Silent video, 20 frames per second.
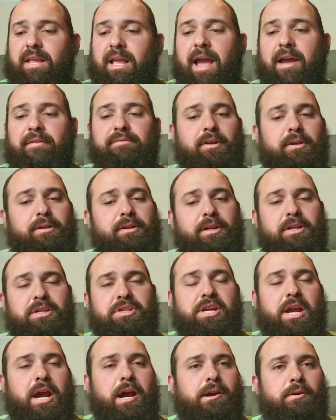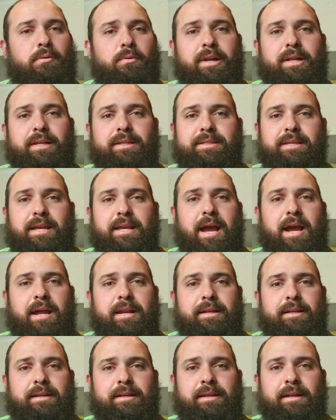after I took a shower, I went inside
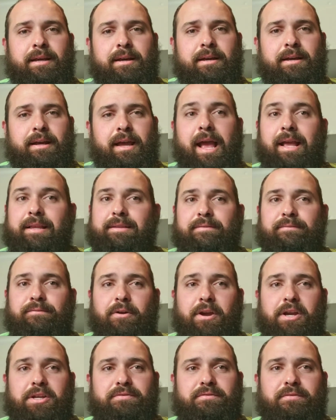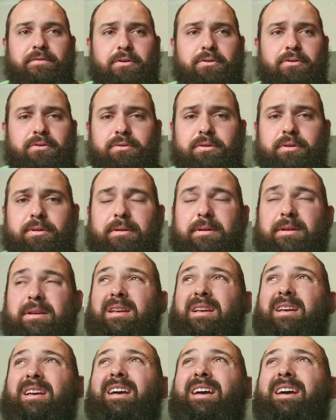and uh, had some fresh food.
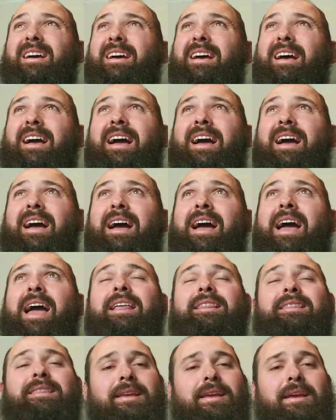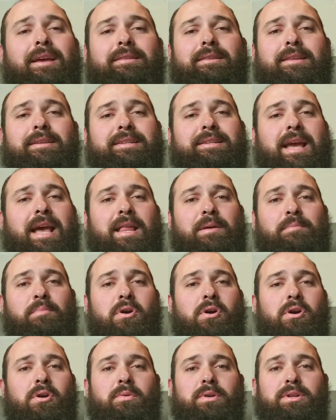I had the uh, the salad
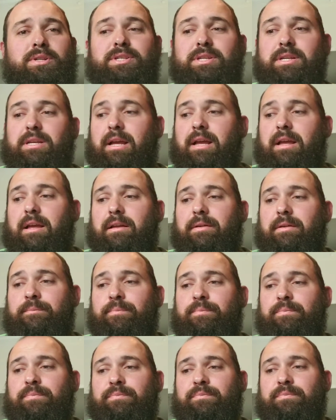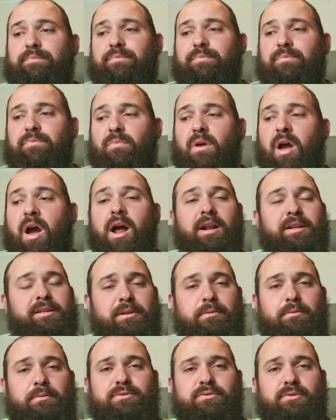bar, which
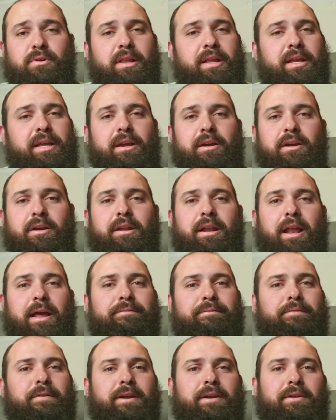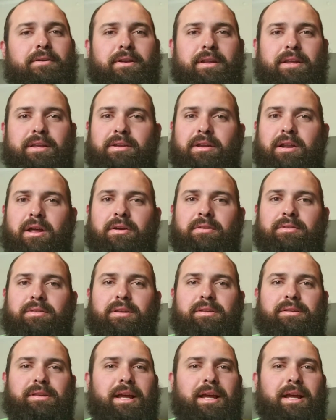honestly was really good. I figured, you know, the